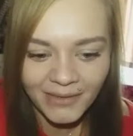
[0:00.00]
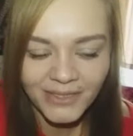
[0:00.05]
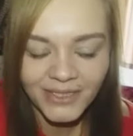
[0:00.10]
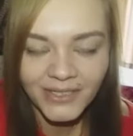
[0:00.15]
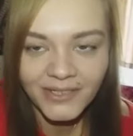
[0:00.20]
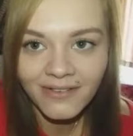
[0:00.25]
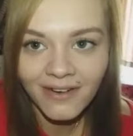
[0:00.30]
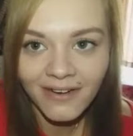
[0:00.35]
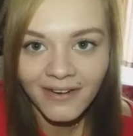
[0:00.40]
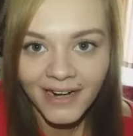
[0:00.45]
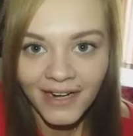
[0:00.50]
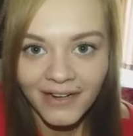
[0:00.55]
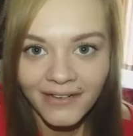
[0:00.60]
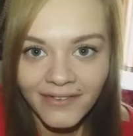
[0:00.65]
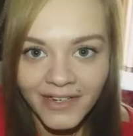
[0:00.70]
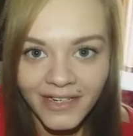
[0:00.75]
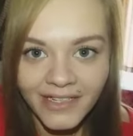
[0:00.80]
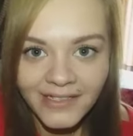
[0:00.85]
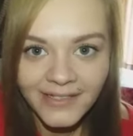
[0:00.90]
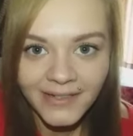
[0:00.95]
She's grown out
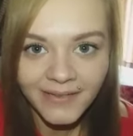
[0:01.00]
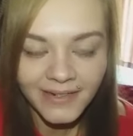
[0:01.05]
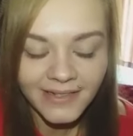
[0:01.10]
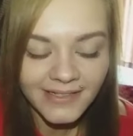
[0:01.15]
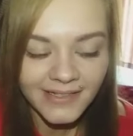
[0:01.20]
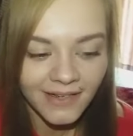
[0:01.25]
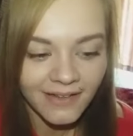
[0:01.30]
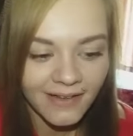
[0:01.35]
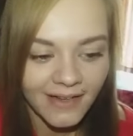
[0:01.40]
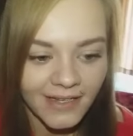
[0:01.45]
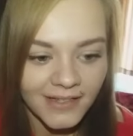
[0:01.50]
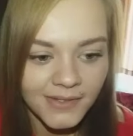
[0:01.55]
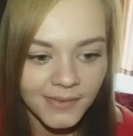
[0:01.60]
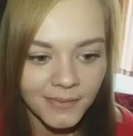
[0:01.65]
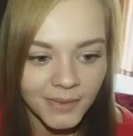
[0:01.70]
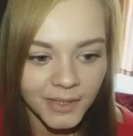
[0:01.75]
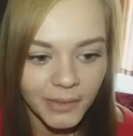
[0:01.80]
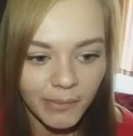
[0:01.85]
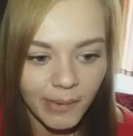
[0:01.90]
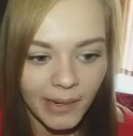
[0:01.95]
of her, so we need to go and get her
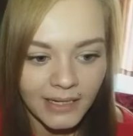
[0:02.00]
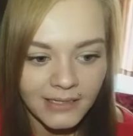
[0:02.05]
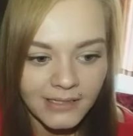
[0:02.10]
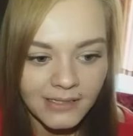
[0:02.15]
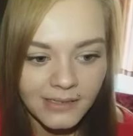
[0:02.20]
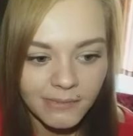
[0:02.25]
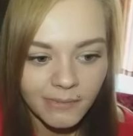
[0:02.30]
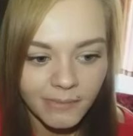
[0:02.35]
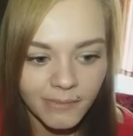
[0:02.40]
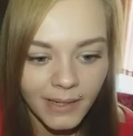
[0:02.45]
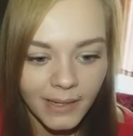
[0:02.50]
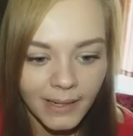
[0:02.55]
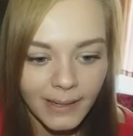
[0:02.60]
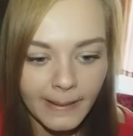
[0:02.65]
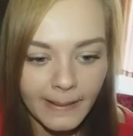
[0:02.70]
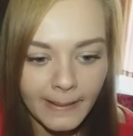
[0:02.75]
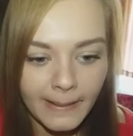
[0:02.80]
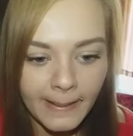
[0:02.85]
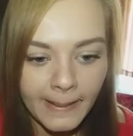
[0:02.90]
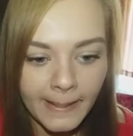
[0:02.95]
some new pants.
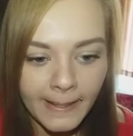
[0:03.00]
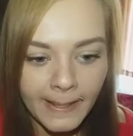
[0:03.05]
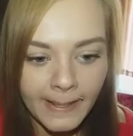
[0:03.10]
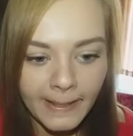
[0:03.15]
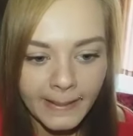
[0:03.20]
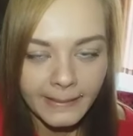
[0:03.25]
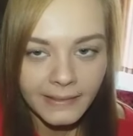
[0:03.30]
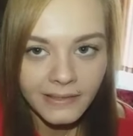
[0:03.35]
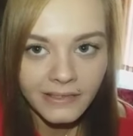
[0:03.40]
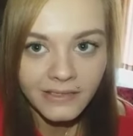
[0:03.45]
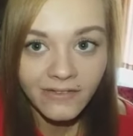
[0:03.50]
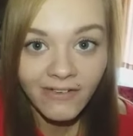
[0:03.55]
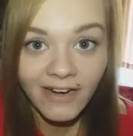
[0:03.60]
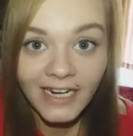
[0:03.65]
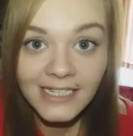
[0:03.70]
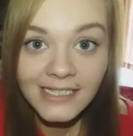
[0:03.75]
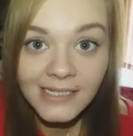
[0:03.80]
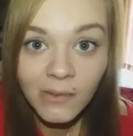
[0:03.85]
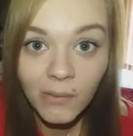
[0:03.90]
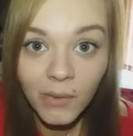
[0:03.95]

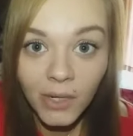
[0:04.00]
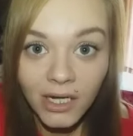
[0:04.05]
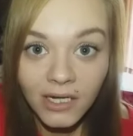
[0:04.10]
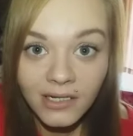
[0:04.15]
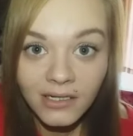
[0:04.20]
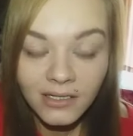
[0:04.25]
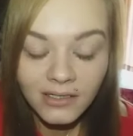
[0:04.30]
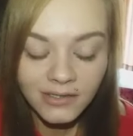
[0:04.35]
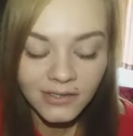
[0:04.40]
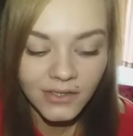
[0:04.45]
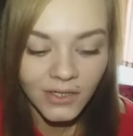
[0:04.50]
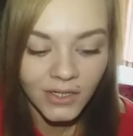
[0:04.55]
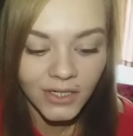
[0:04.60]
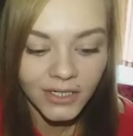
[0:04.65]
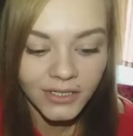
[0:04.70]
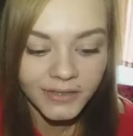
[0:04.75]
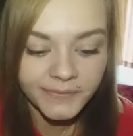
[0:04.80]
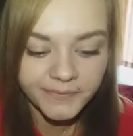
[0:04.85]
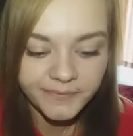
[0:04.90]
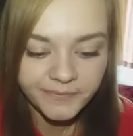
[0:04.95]
Craig's at work, so
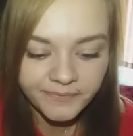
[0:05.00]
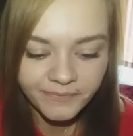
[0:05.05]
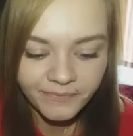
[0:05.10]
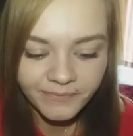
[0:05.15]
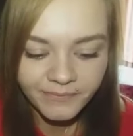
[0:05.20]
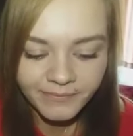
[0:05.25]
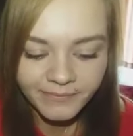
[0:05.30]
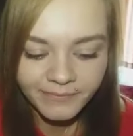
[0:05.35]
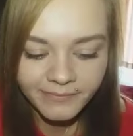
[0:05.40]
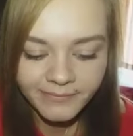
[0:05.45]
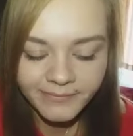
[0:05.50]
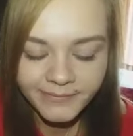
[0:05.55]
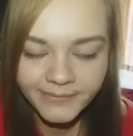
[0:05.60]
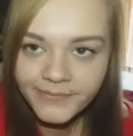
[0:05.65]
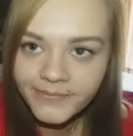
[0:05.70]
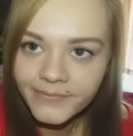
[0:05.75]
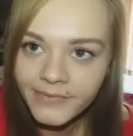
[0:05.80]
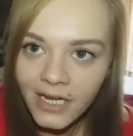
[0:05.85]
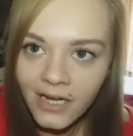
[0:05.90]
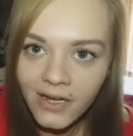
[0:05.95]
I
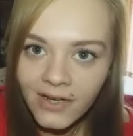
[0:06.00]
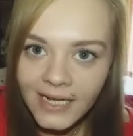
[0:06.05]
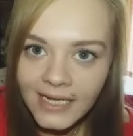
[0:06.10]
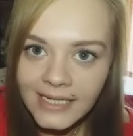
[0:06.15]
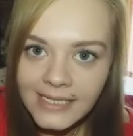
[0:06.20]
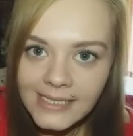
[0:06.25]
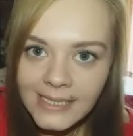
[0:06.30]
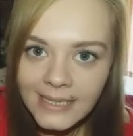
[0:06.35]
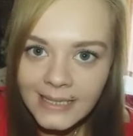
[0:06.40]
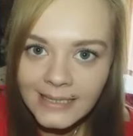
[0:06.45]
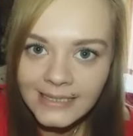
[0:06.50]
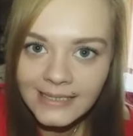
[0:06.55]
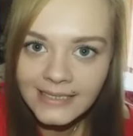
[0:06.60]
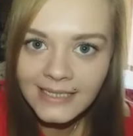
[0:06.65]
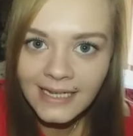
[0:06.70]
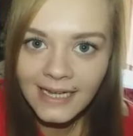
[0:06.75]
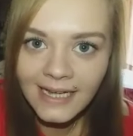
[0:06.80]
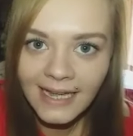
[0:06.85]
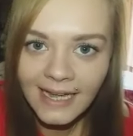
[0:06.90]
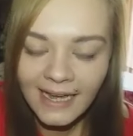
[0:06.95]
get to
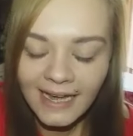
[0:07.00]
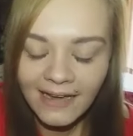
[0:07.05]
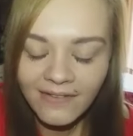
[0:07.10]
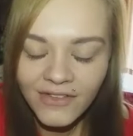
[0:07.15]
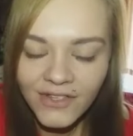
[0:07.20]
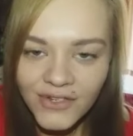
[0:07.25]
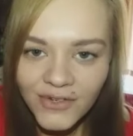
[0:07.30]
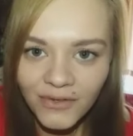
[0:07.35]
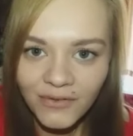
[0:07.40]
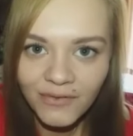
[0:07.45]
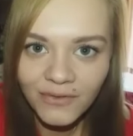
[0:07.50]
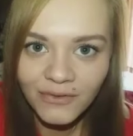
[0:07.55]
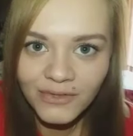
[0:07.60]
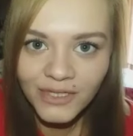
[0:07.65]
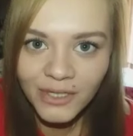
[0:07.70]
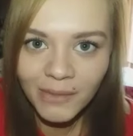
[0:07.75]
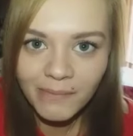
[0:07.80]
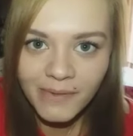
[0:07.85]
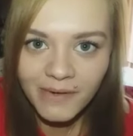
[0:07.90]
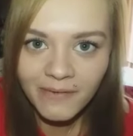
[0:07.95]
have the joyful
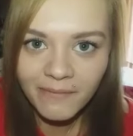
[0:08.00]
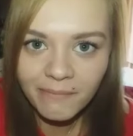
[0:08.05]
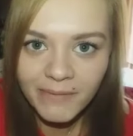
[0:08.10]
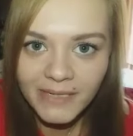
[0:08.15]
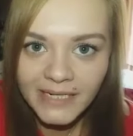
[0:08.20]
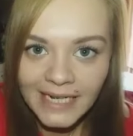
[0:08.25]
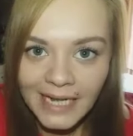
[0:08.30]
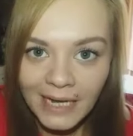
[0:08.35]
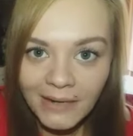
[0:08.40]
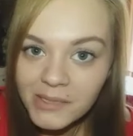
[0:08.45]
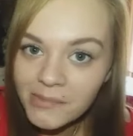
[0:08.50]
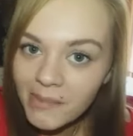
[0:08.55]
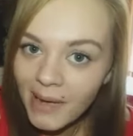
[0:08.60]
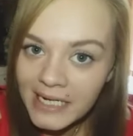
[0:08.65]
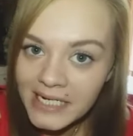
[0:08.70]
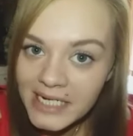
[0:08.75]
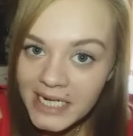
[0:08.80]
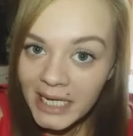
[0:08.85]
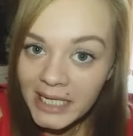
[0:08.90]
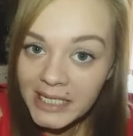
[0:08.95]
job of picking out
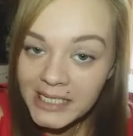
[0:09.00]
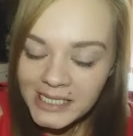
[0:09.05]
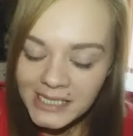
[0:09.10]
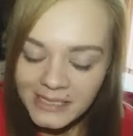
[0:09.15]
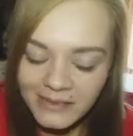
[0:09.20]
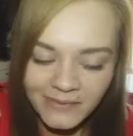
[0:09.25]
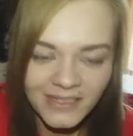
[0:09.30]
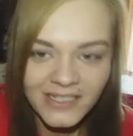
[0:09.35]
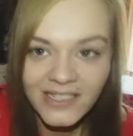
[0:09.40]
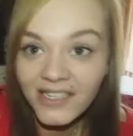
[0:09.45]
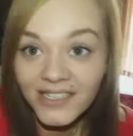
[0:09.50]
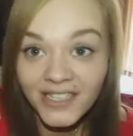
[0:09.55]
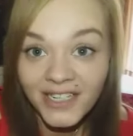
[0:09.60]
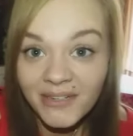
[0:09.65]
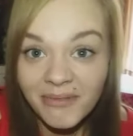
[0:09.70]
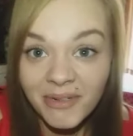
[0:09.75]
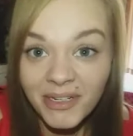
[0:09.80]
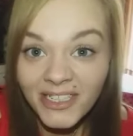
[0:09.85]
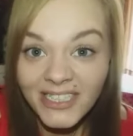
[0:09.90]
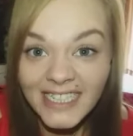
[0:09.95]
panties, which I
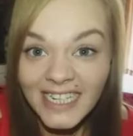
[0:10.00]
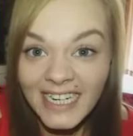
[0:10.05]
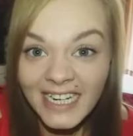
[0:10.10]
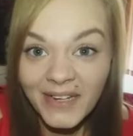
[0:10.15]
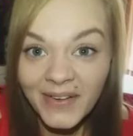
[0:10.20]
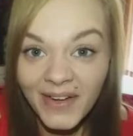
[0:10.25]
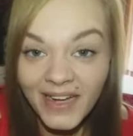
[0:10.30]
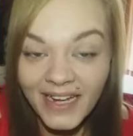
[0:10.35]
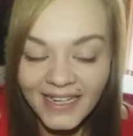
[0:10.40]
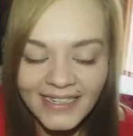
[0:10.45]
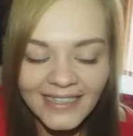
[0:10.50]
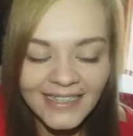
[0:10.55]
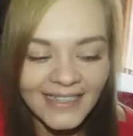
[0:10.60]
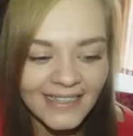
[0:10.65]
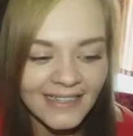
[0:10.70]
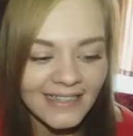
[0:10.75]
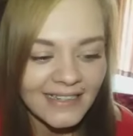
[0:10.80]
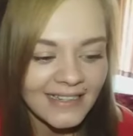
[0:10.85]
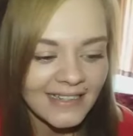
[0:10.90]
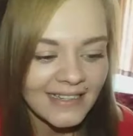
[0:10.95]
don't mind anyway.
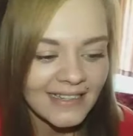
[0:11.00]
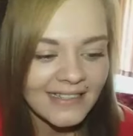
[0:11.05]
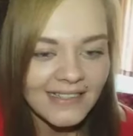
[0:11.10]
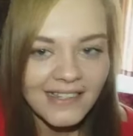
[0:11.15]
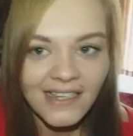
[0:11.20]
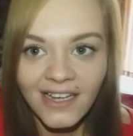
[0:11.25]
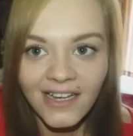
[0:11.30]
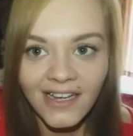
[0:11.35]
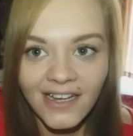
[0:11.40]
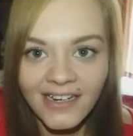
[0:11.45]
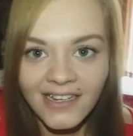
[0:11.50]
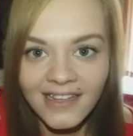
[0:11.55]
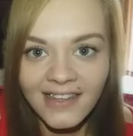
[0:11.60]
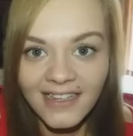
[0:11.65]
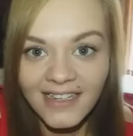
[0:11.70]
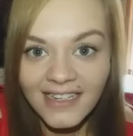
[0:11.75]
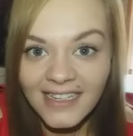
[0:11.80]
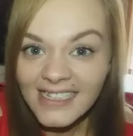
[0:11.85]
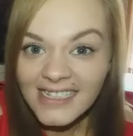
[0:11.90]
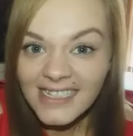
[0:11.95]
It's a girly
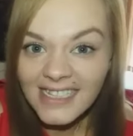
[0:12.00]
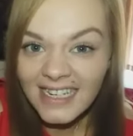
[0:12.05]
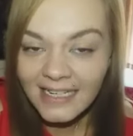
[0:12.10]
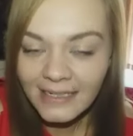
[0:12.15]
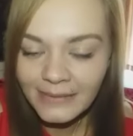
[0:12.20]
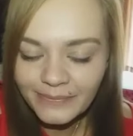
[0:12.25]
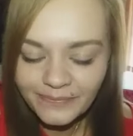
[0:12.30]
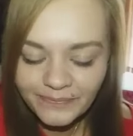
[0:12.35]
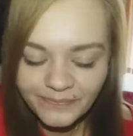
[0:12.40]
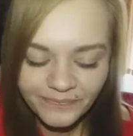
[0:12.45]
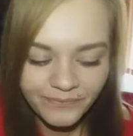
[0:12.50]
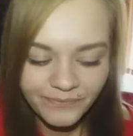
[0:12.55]
thing, isn't it?